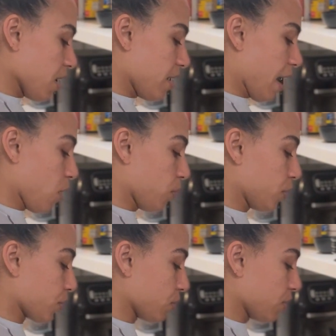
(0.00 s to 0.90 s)
Now, when
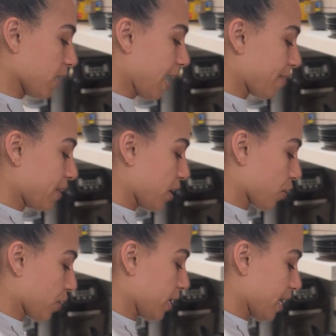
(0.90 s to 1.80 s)
you're looking at the
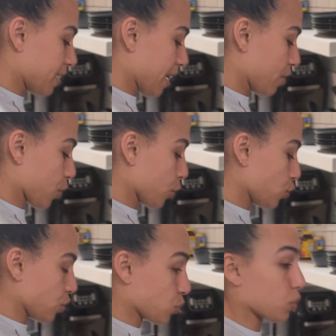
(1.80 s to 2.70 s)
ingredients at the
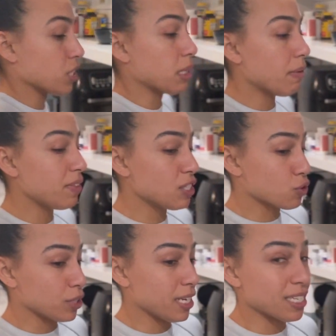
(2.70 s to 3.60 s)
grocery store, some of these
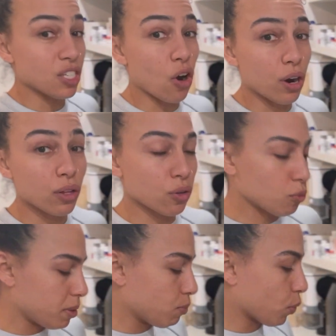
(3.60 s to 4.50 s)
ingredients are a little
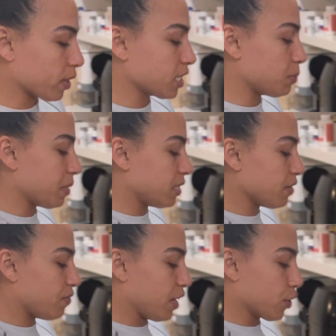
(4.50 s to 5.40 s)
bit more
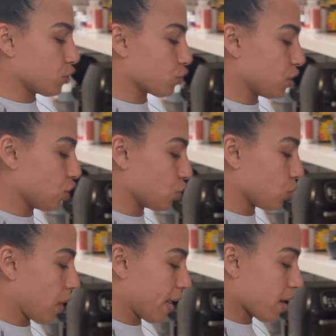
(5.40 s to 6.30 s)
expensive than your traditional
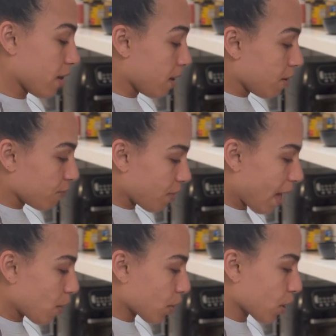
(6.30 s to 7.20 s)
like
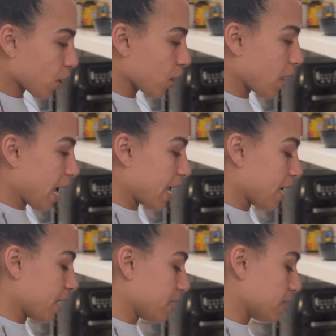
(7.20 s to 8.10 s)
flour
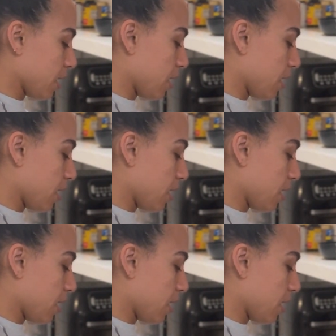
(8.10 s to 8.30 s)
and